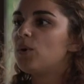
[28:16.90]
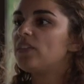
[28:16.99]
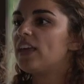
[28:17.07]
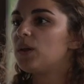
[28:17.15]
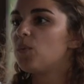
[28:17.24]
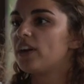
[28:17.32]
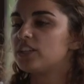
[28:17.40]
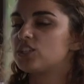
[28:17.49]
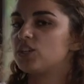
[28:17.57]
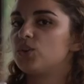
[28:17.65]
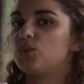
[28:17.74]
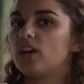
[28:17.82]
when they wanted
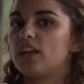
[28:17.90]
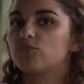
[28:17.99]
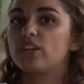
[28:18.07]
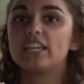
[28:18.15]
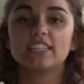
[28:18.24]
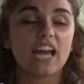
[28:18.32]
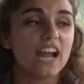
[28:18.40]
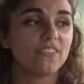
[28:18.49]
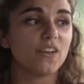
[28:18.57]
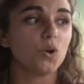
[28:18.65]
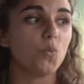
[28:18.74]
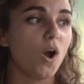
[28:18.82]
to
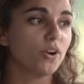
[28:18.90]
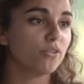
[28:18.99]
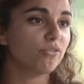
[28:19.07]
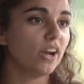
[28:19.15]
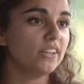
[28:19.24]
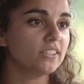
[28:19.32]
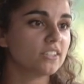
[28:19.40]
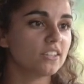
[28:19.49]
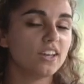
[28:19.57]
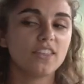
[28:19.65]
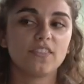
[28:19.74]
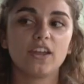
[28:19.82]
redesign their waterfront,
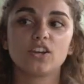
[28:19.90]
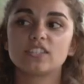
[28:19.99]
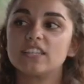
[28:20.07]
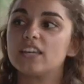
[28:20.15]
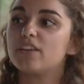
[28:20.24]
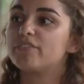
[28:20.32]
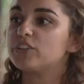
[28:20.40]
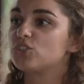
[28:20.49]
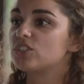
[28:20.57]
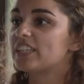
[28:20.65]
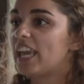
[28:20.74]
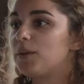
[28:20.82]
there, city
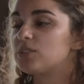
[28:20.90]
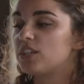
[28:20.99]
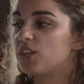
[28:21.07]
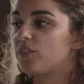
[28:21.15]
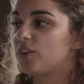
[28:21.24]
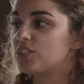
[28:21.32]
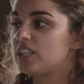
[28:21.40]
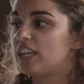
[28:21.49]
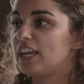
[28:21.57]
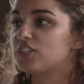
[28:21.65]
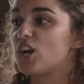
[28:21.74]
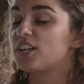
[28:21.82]
officials came to the
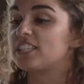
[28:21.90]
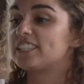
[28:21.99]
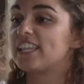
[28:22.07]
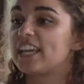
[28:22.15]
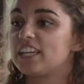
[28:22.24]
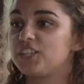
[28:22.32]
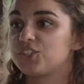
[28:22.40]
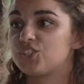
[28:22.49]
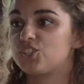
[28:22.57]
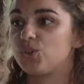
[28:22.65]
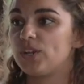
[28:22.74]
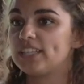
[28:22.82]
university and talked to second year
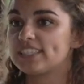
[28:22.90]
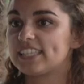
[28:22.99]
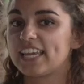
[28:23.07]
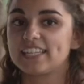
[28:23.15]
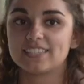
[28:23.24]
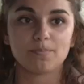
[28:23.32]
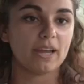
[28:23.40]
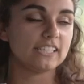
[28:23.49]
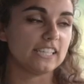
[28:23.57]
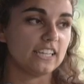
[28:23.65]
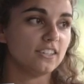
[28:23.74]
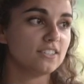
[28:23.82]
students to get some
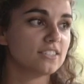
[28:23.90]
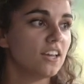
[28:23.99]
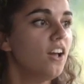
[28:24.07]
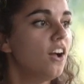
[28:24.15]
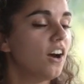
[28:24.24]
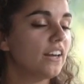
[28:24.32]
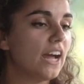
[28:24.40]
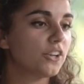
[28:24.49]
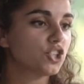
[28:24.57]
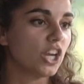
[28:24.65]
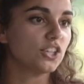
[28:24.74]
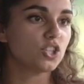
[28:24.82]
ideas on how
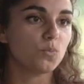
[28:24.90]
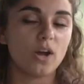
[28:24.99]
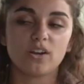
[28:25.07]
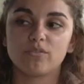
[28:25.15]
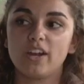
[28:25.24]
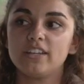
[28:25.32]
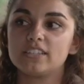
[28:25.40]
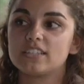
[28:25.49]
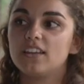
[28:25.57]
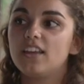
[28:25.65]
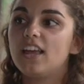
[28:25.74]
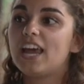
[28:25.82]
to change the
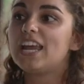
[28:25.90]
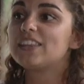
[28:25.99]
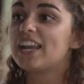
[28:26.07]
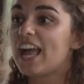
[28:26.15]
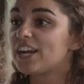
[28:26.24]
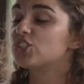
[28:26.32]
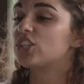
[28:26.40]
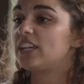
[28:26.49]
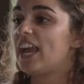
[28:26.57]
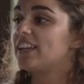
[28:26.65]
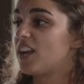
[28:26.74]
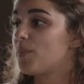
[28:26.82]
waterfront, and that
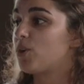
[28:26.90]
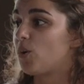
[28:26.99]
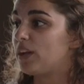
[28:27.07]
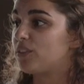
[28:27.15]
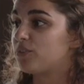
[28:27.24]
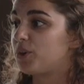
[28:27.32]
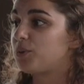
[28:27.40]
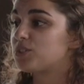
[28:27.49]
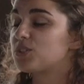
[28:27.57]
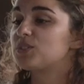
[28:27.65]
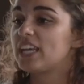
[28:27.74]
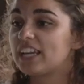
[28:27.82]
actually ended up going through.
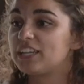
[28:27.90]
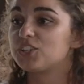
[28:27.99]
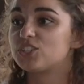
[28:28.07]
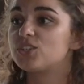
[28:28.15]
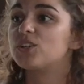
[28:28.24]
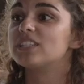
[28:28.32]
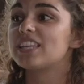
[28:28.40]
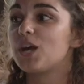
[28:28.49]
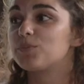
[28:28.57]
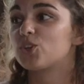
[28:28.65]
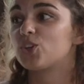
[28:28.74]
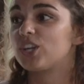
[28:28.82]
So, second year students
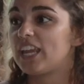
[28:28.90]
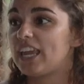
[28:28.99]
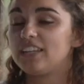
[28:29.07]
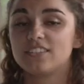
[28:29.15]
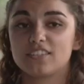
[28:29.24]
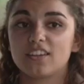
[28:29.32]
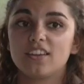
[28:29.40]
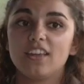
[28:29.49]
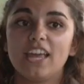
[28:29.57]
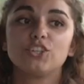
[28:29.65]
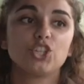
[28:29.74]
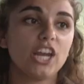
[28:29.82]
helped create
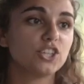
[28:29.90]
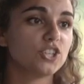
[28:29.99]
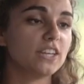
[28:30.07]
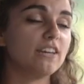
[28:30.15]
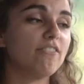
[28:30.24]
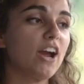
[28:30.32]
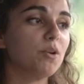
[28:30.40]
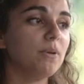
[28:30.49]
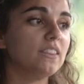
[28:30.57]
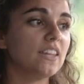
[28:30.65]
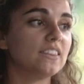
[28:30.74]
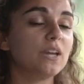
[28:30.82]
and change the
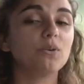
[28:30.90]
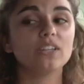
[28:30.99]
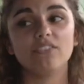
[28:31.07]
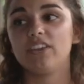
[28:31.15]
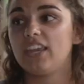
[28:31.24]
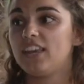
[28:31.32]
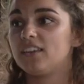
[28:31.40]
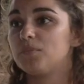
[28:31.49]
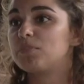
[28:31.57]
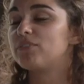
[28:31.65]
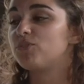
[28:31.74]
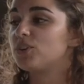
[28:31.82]
environment that they were living in
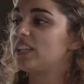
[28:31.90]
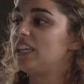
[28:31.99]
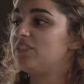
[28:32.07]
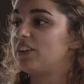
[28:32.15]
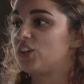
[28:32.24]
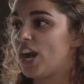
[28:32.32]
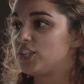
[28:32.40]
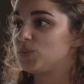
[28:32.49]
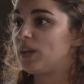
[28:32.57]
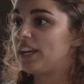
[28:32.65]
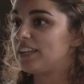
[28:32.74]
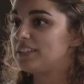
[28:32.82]
before they even
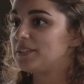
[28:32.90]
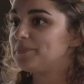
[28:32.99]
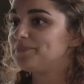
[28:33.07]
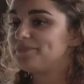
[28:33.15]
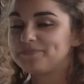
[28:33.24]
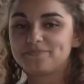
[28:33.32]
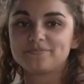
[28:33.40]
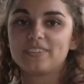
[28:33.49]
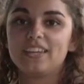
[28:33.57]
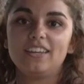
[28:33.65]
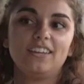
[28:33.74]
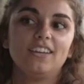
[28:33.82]
graduated.
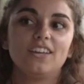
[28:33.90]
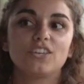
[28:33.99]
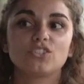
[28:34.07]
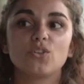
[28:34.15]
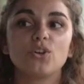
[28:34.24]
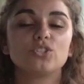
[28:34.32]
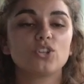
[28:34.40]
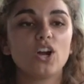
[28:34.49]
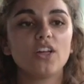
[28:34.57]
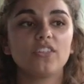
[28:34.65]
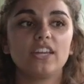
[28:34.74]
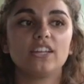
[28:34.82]
So those are
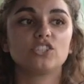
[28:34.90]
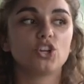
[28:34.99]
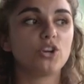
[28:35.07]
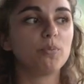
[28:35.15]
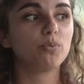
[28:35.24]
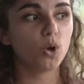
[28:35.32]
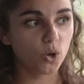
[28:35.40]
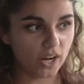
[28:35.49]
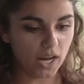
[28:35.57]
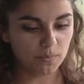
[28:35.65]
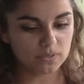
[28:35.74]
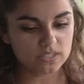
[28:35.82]
all the degree
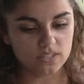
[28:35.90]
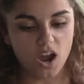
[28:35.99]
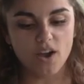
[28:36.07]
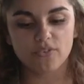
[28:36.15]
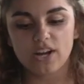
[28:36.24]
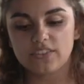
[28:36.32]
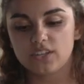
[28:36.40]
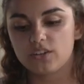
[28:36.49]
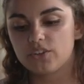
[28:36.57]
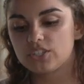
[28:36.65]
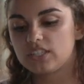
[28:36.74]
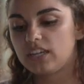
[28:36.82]
programs offered at the
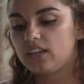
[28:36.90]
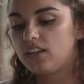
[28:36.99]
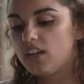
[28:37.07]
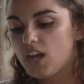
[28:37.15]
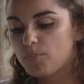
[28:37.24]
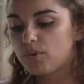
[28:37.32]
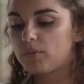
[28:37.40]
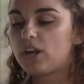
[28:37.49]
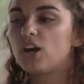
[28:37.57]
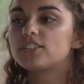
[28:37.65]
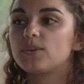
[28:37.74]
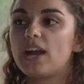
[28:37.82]
university, but we
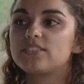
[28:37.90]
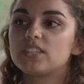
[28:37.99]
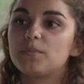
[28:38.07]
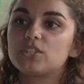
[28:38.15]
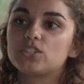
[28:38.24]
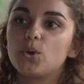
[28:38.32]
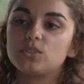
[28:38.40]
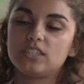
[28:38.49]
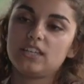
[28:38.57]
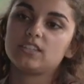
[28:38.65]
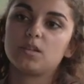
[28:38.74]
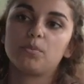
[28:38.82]
also have some
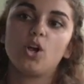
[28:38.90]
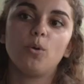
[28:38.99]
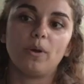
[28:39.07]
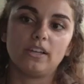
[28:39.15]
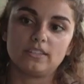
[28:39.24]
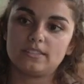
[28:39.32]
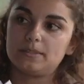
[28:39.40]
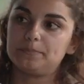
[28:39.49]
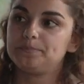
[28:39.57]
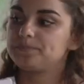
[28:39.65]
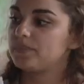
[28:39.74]
associate diplomas.